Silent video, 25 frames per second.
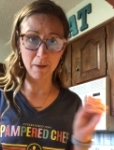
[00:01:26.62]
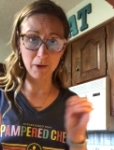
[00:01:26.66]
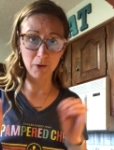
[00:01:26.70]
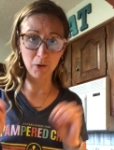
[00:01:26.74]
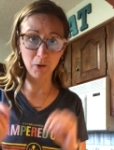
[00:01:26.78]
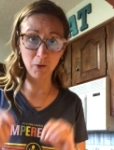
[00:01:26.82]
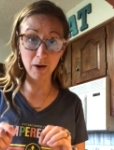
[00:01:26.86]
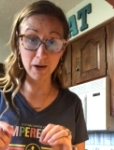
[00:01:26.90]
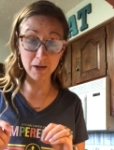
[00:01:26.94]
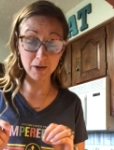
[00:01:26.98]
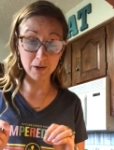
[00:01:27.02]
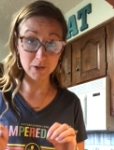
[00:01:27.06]

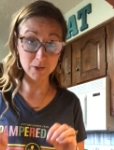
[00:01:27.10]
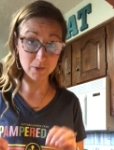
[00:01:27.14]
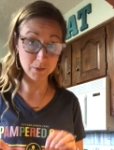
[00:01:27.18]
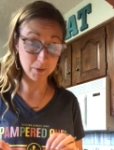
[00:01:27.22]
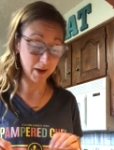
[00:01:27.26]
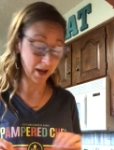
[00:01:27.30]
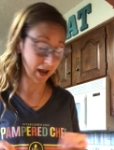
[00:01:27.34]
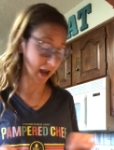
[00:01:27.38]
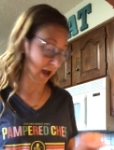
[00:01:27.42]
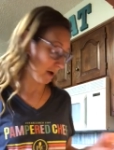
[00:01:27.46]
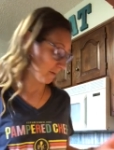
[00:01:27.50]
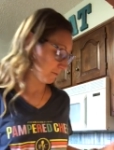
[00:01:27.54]
graters we
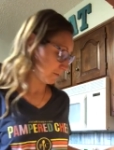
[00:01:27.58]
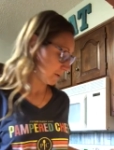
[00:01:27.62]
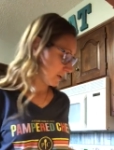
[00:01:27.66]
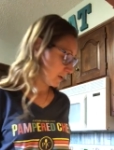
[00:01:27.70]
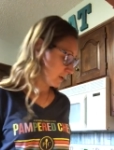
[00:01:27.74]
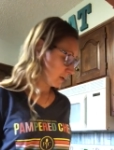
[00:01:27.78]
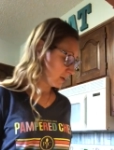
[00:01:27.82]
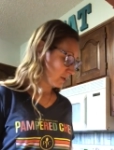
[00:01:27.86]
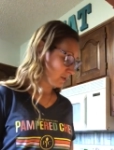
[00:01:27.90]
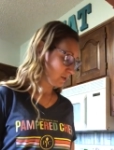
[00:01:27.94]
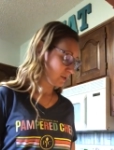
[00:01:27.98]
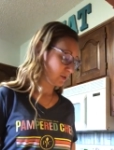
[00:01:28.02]
have.
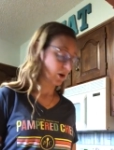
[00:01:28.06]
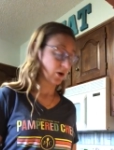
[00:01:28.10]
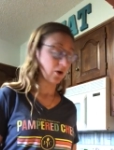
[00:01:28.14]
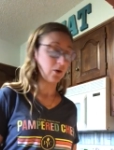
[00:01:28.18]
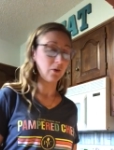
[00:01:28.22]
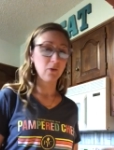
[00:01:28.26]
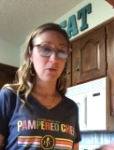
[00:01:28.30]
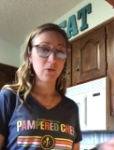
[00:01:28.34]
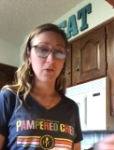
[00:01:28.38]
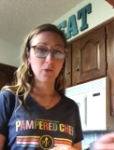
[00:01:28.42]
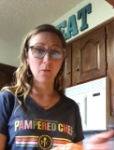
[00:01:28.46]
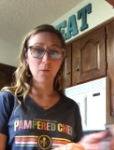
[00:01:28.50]
So
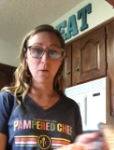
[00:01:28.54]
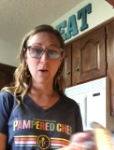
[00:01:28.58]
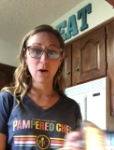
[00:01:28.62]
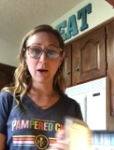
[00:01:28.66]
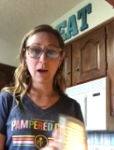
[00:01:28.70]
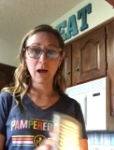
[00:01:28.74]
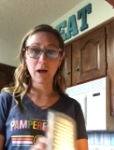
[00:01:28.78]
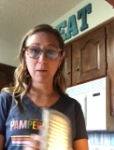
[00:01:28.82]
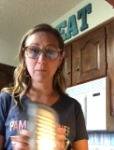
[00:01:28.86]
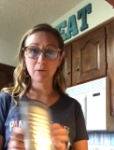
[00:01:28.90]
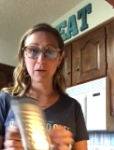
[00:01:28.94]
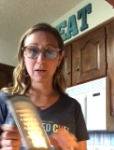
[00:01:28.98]
the one
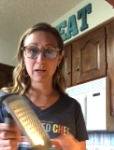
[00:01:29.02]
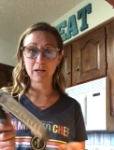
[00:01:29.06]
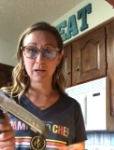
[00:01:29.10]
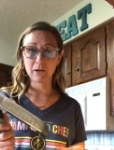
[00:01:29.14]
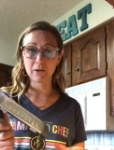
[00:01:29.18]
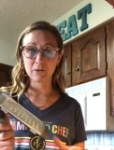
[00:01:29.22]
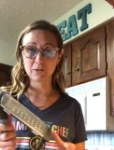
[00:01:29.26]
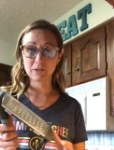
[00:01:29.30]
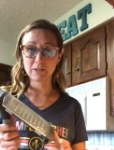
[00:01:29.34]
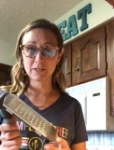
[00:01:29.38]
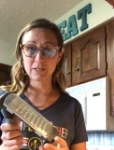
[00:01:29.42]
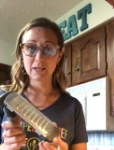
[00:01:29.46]
I'm going to
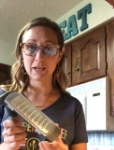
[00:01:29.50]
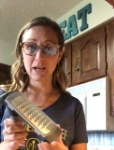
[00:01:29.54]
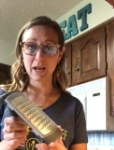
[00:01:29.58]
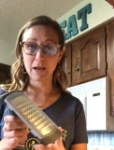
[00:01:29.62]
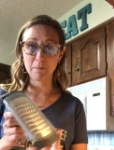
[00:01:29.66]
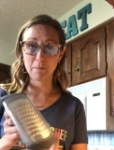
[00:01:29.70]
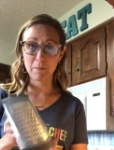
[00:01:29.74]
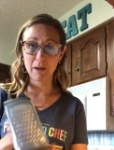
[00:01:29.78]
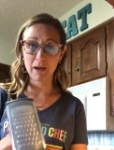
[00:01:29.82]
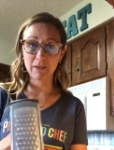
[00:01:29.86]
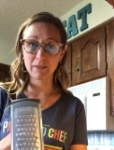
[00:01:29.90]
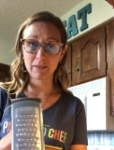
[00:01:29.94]
use today
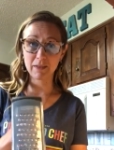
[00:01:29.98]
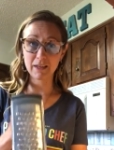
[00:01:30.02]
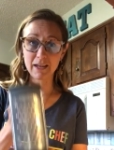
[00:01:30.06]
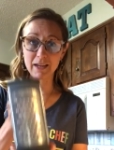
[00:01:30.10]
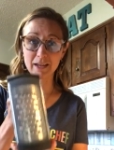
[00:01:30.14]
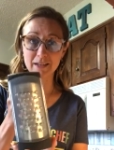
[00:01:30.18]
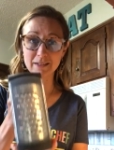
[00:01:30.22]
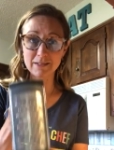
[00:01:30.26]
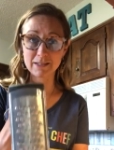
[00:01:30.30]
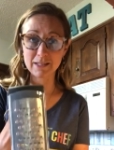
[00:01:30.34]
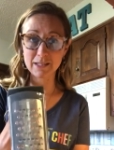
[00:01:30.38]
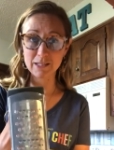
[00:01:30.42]
mainly
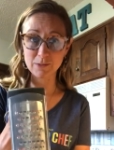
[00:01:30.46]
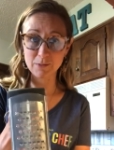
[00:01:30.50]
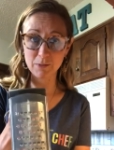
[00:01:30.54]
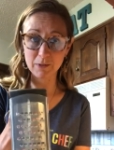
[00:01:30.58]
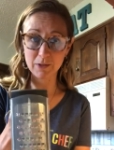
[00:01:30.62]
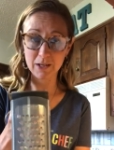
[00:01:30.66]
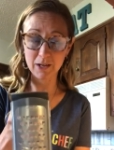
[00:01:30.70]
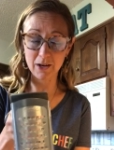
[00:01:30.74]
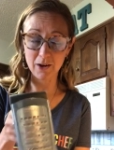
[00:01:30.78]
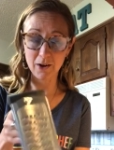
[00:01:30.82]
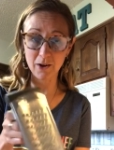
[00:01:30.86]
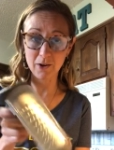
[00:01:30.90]
is this one
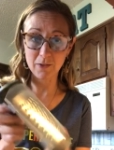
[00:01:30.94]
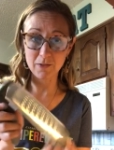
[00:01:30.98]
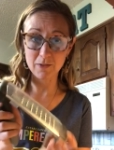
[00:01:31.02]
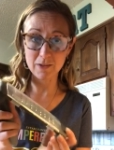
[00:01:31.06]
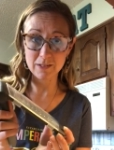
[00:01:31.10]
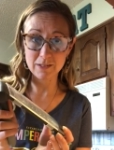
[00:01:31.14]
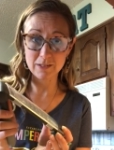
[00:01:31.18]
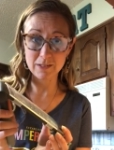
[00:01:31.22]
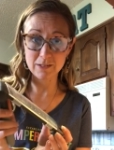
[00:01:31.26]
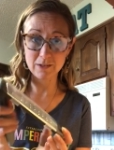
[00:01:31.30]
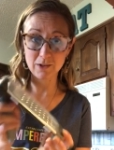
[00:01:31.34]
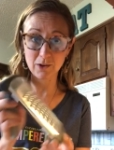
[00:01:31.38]
here.
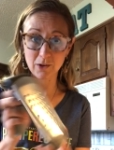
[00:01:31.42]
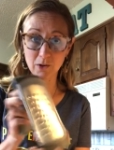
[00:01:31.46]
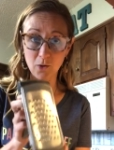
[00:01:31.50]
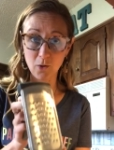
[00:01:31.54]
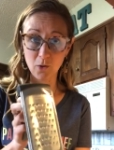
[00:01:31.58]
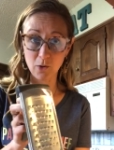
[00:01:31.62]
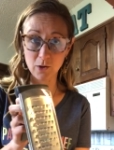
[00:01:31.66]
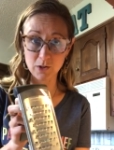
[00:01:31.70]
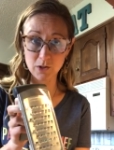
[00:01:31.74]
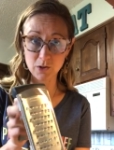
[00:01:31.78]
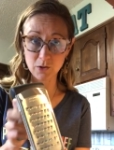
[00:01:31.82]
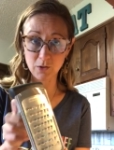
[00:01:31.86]
This is our
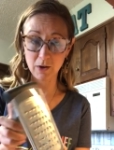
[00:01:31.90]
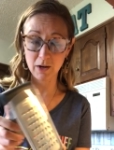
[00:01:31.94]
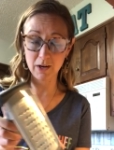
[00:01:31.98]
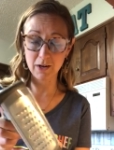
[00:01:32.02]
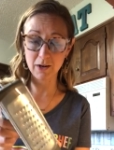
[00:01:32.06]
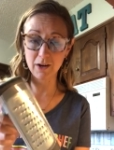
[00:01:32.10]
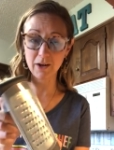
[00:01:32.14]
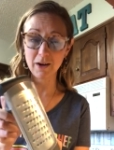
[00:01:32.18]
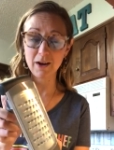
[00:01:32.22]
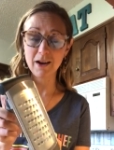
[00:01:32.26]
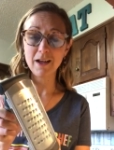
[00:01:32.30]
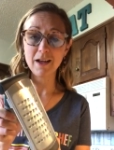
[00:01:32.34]
coarse
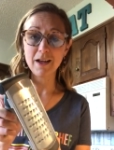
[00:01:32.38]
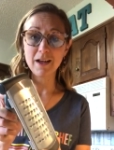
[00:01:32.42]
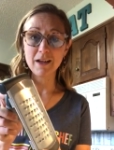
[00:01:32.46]
grater.